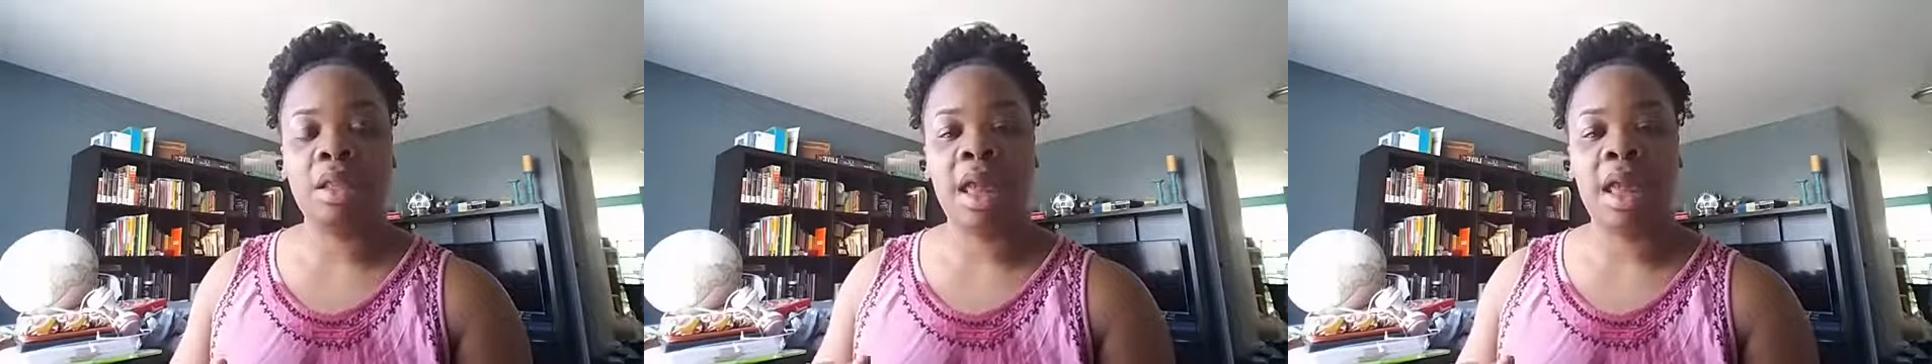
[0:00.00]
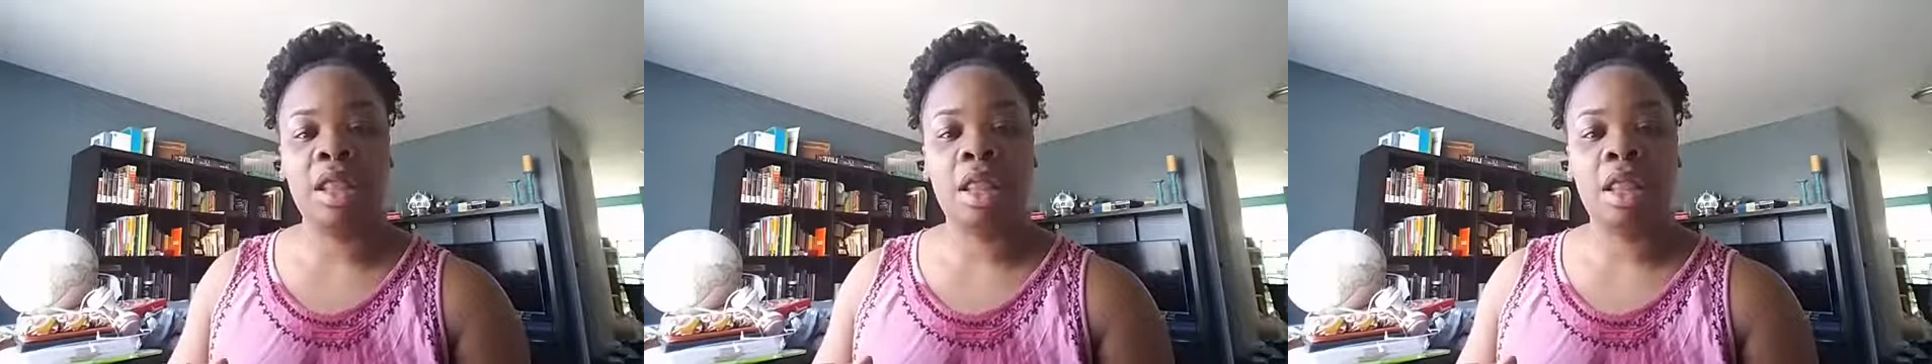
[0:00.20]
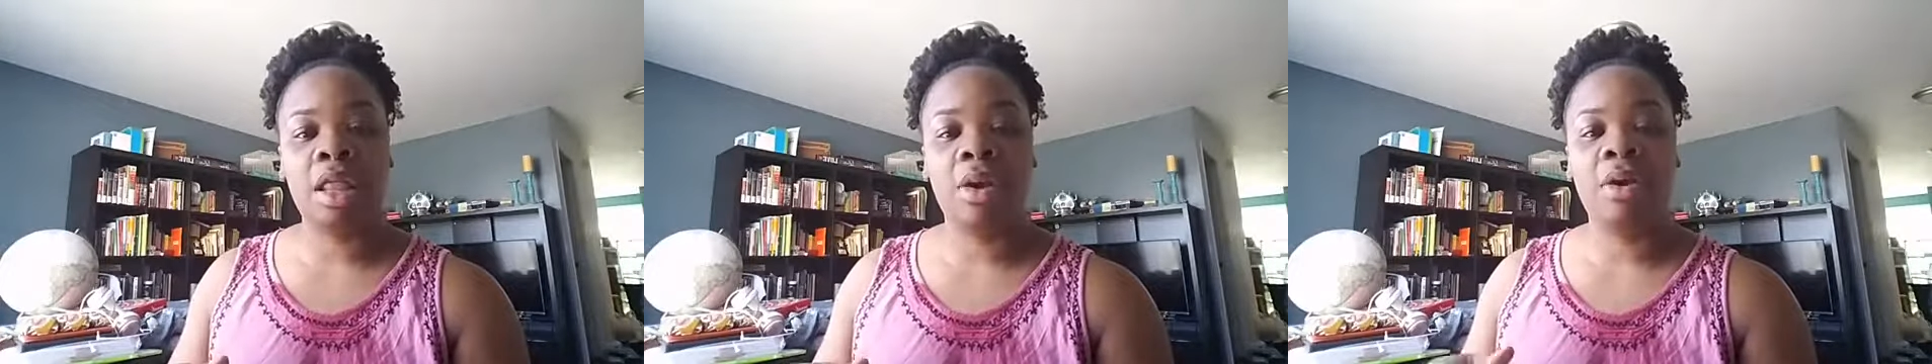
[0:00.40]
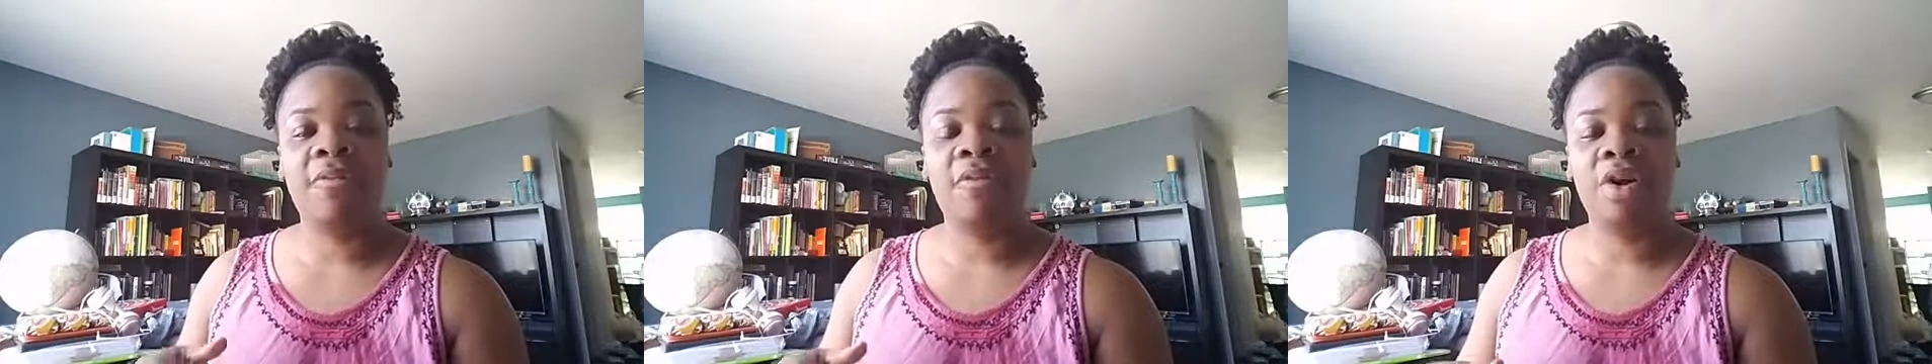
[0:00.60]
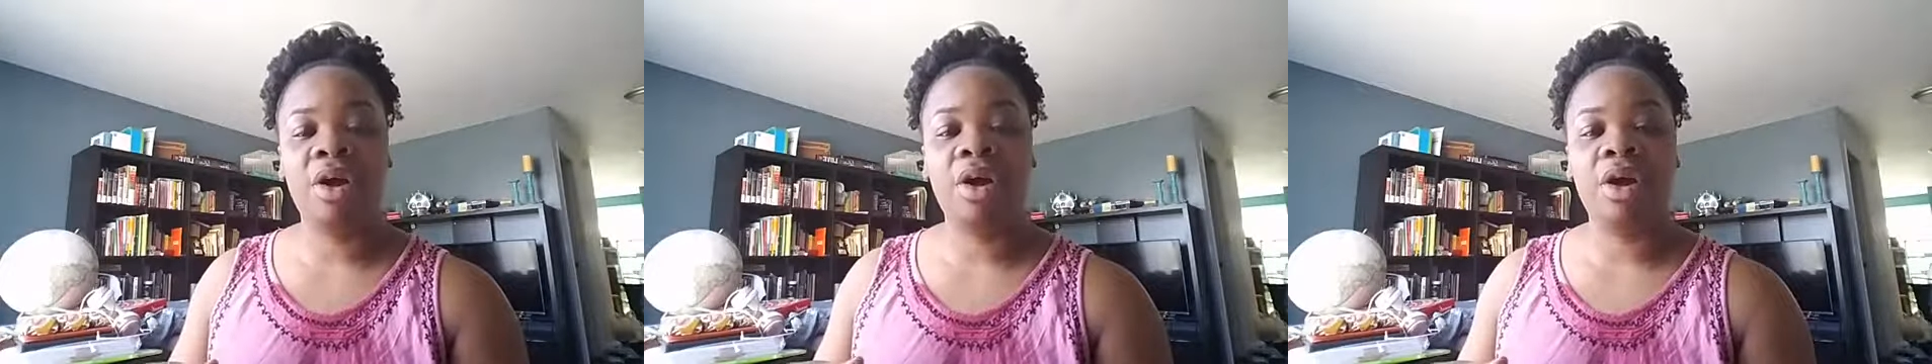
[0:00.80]
a square
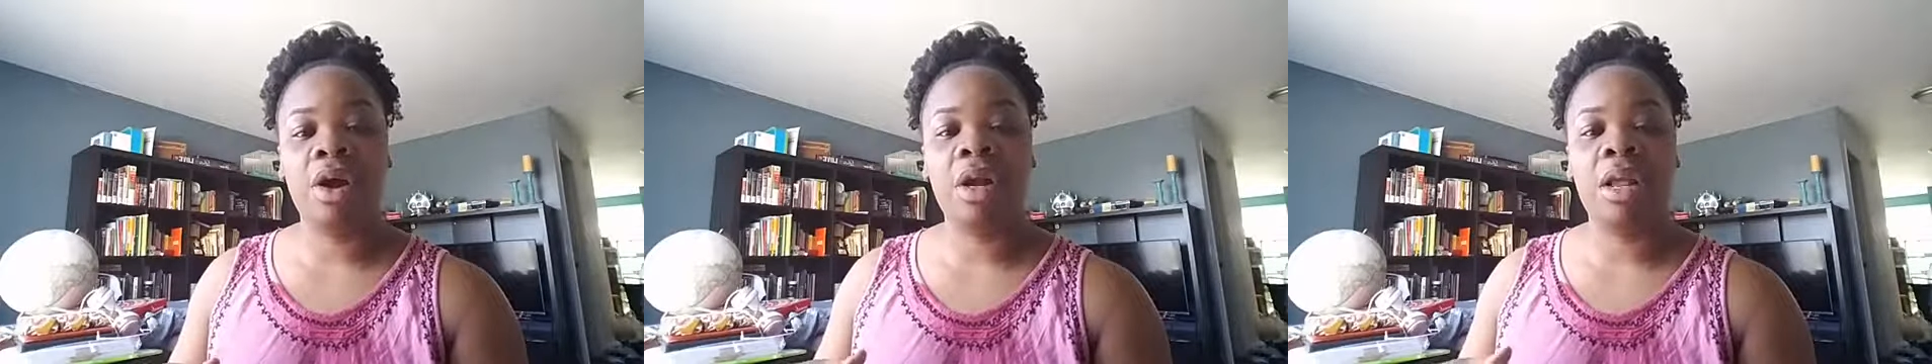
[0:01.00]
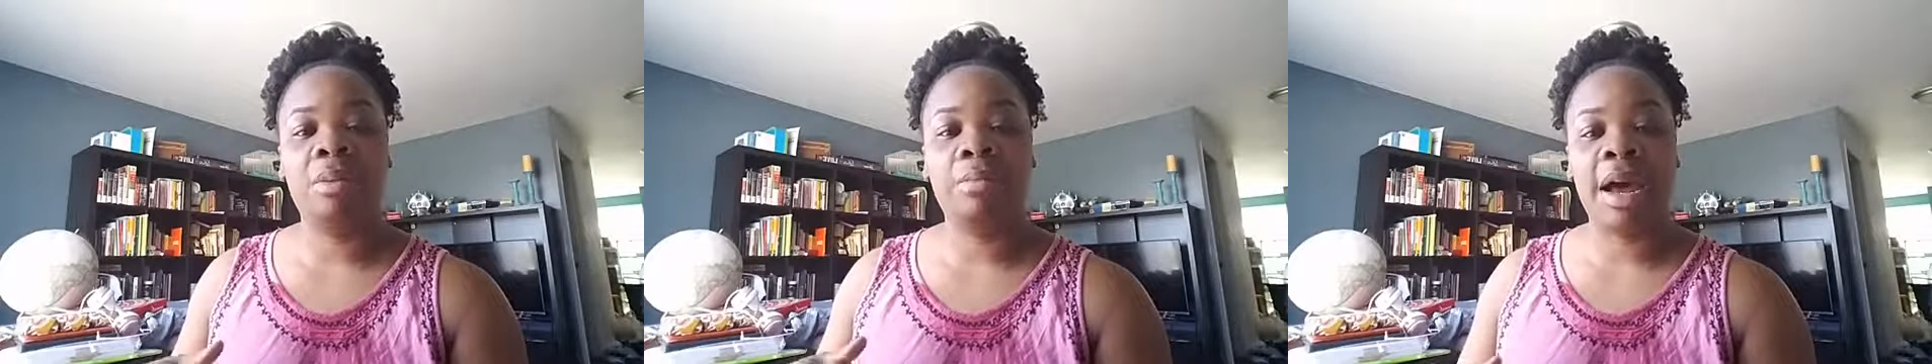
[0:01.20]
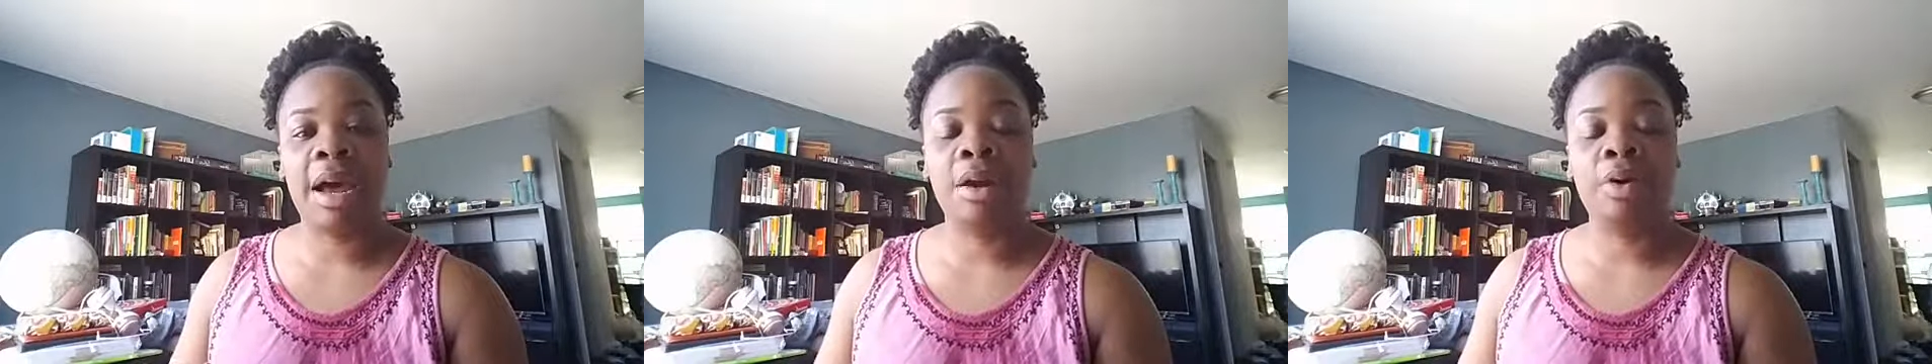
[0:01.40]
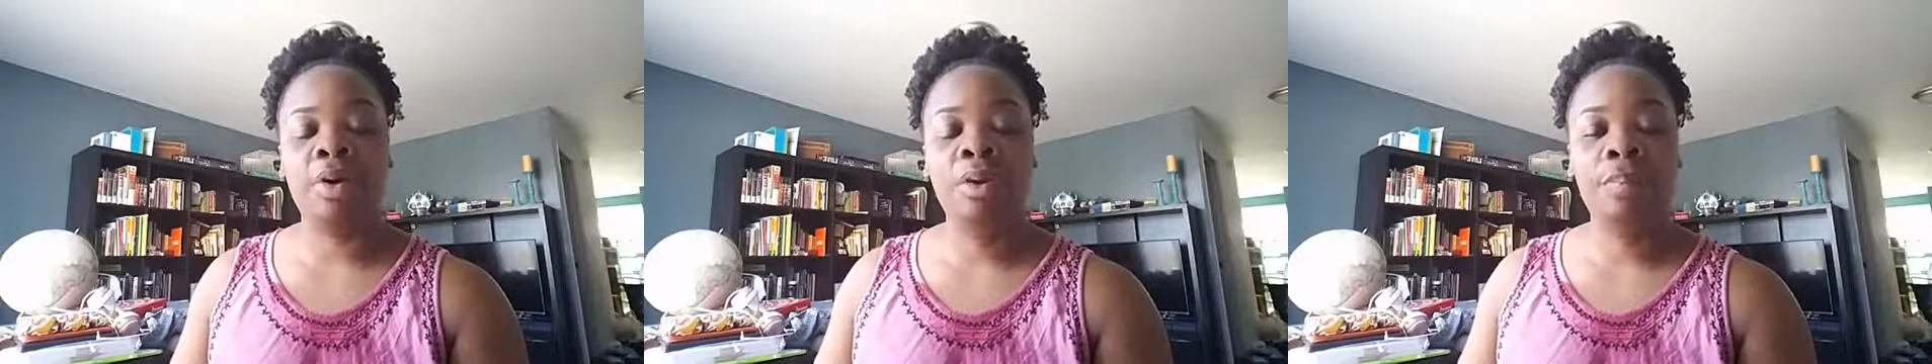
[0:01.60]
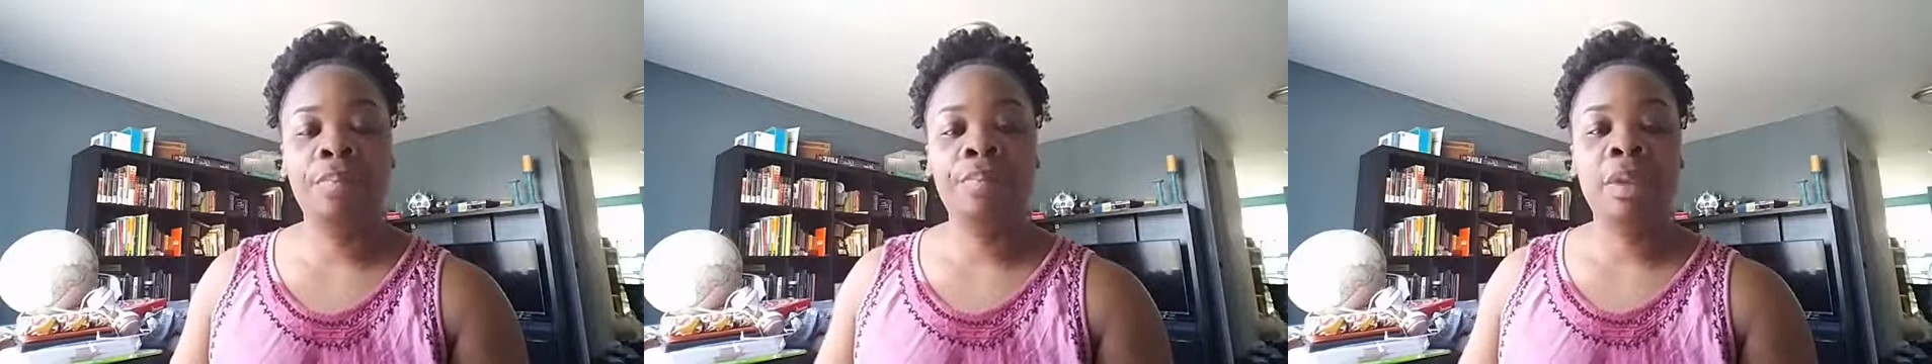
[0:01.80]
foot gardening
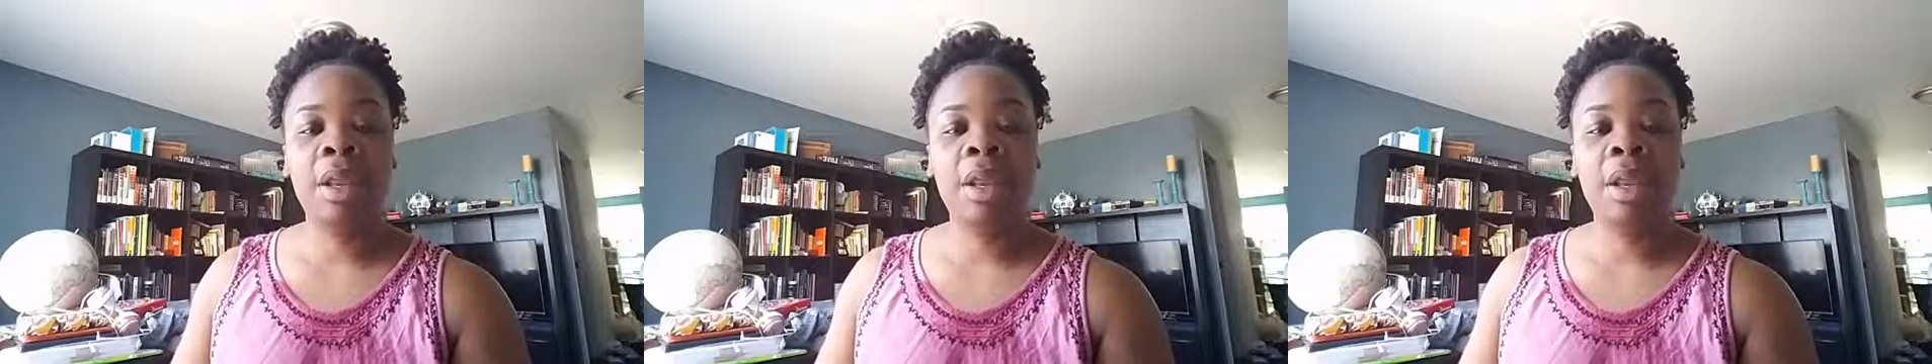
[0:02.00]
model.